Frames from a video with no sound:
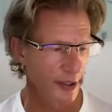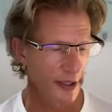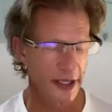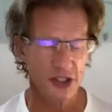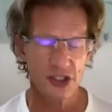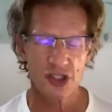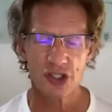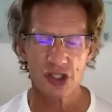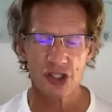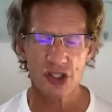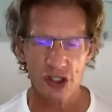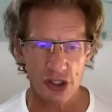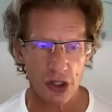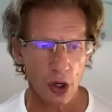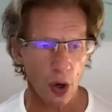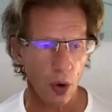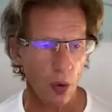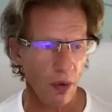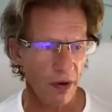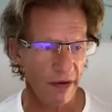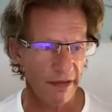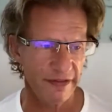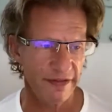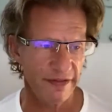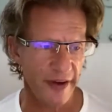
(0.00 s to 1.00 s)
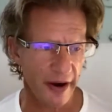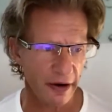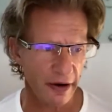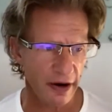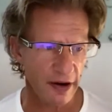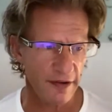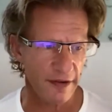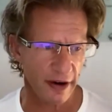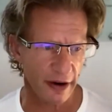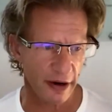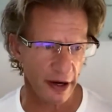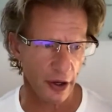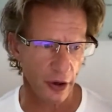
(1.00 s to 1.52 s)
It's so very,
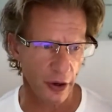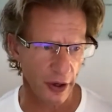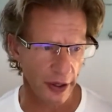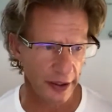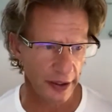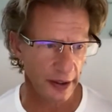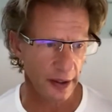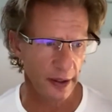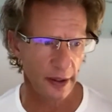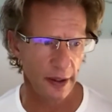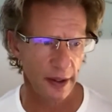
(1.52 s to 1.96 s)
very good.